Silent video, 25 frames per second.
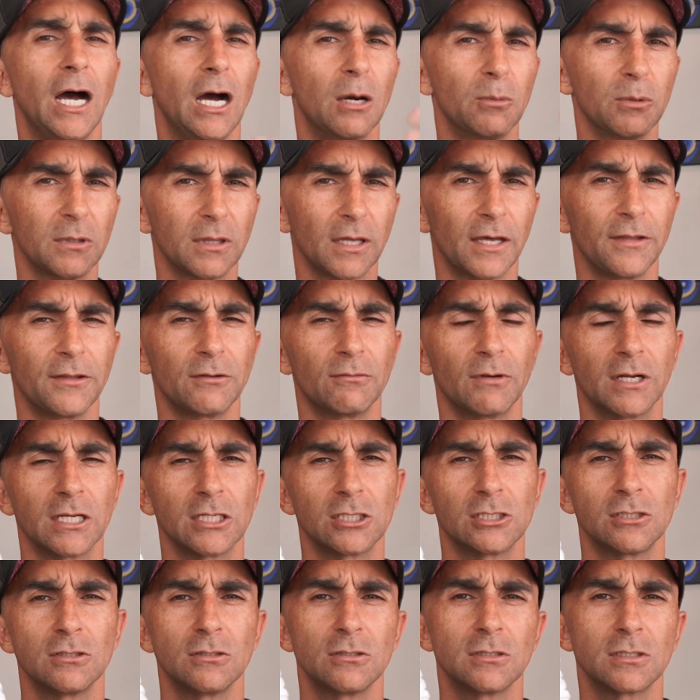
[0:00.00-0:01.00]
with other
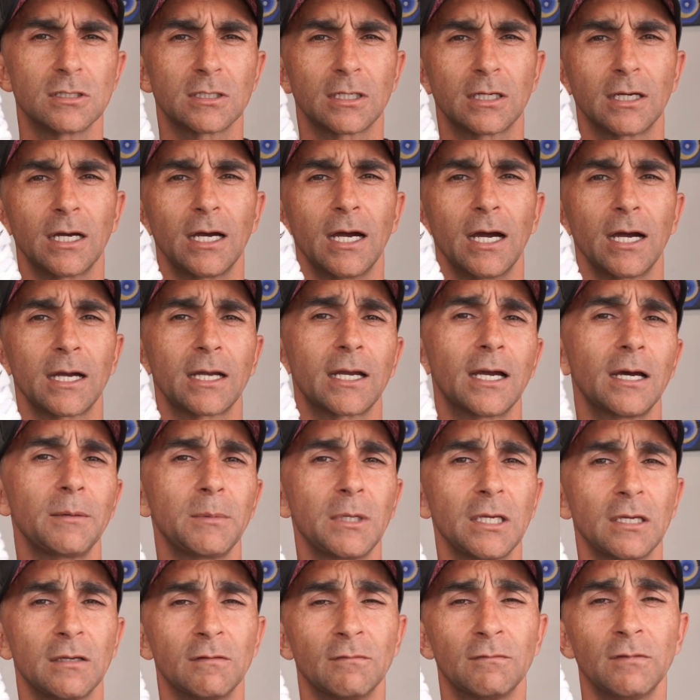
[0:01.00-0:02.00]
race shoes
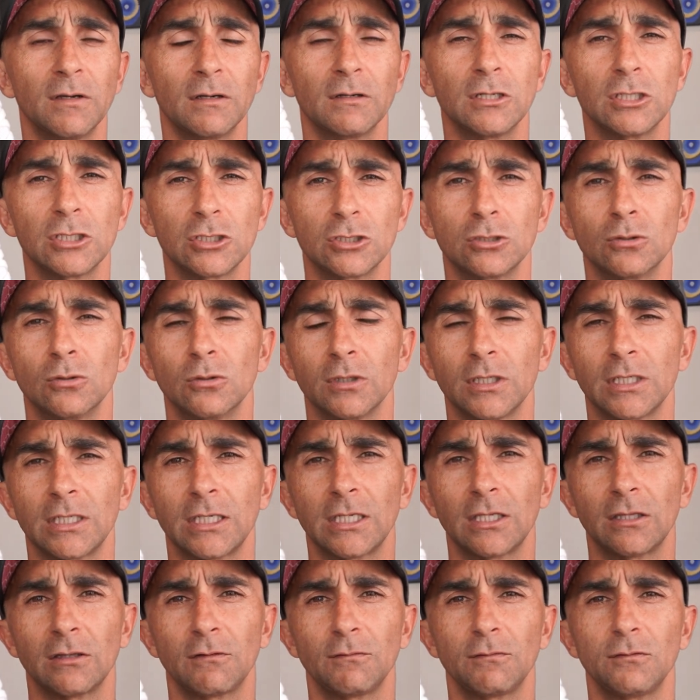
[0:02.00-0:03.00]
coming very shortly
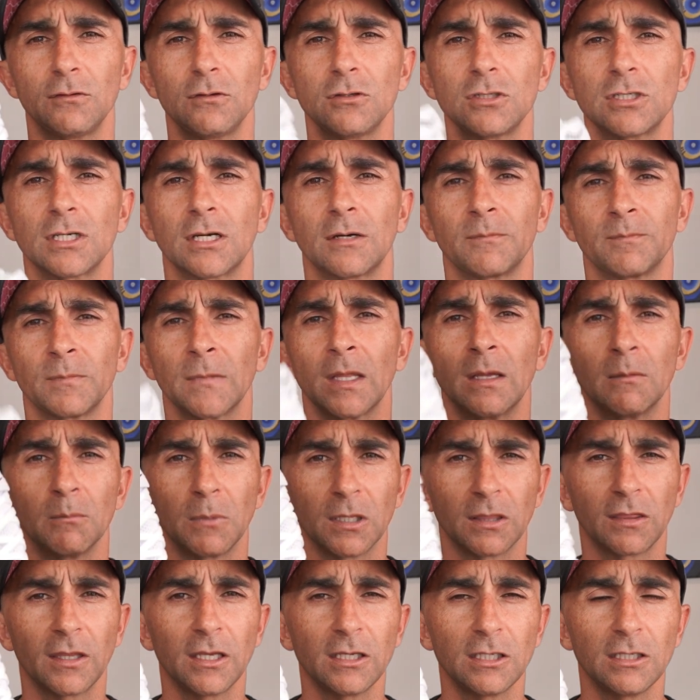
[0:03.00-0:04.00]
in the future.
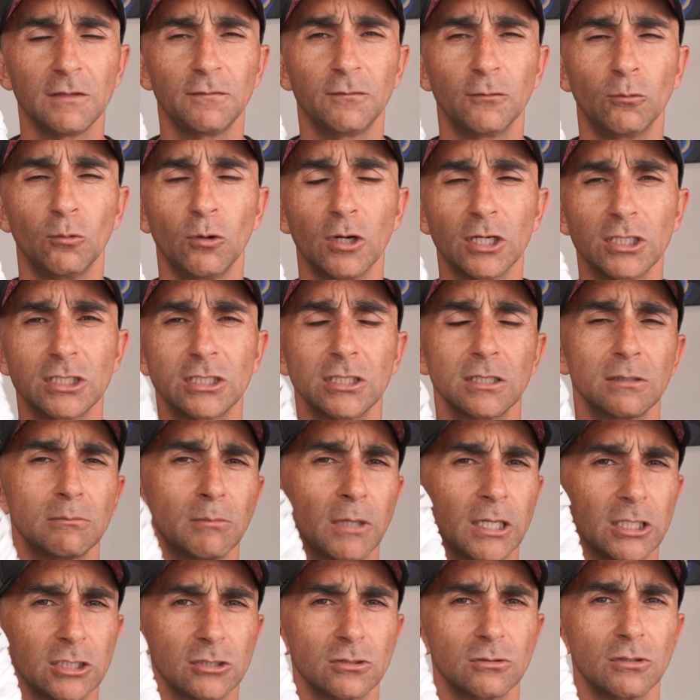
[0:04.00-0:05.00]
But thank you for watching.
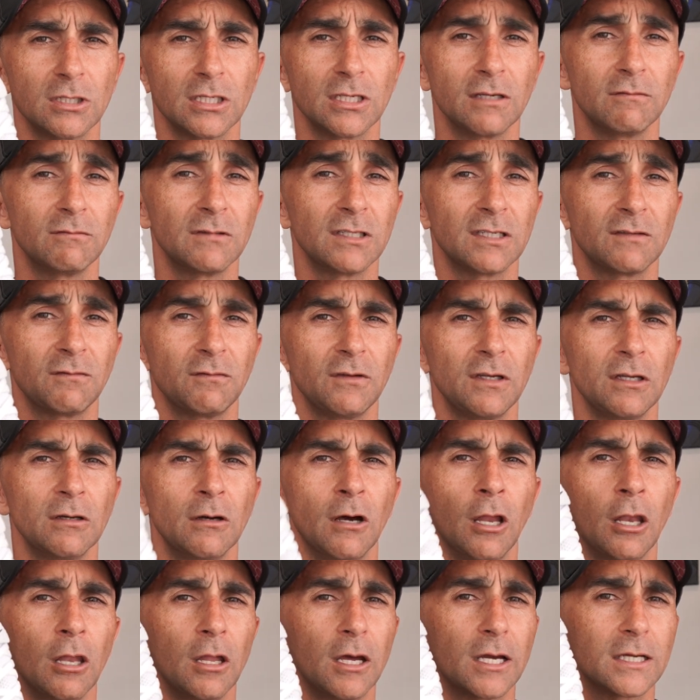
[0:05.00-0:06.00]
Make sure you give this
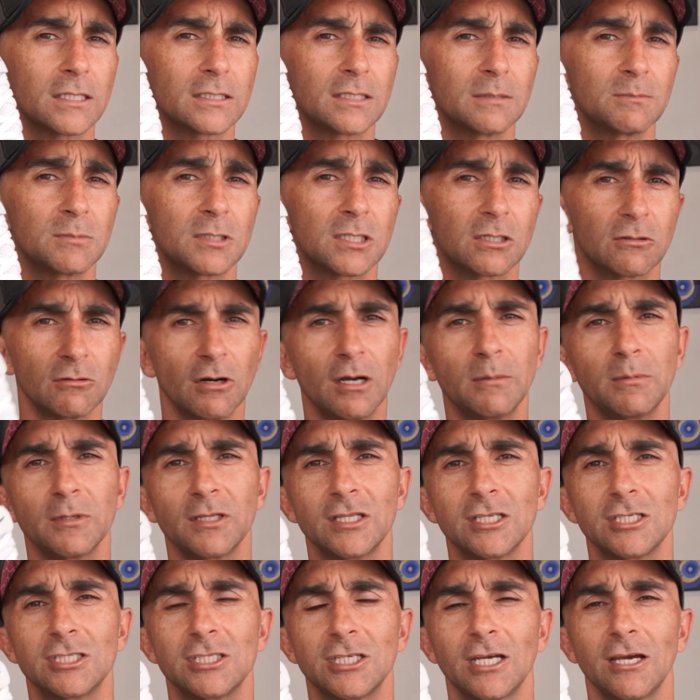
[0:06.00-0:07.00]
video a like, subscribe to
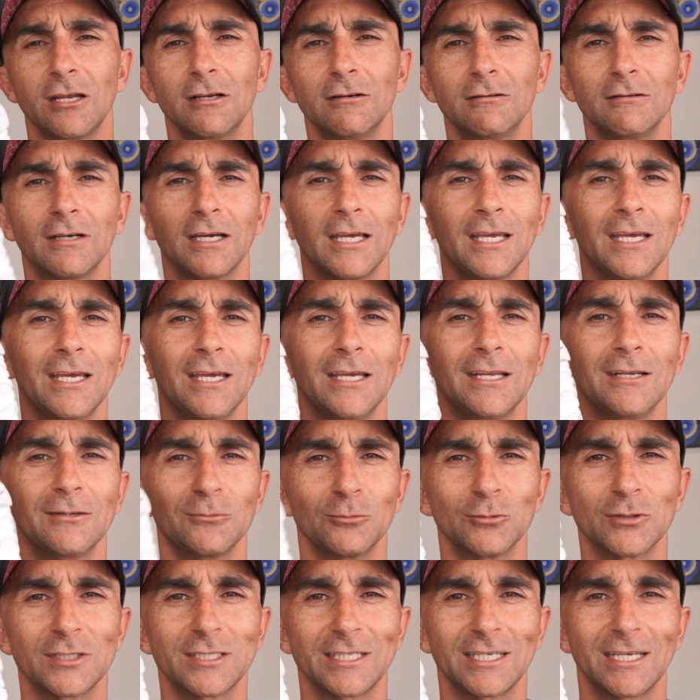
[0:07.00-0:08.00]
the channel, and
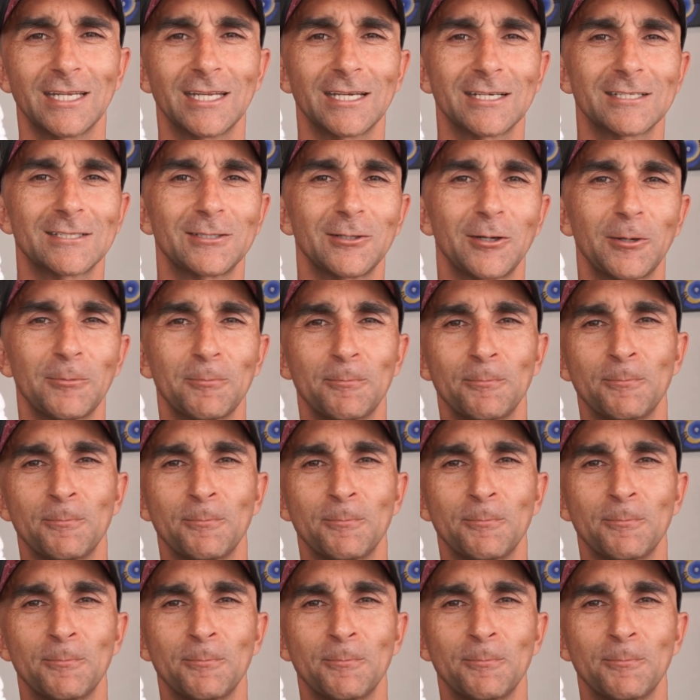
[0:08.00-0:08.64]
we'll see you next time.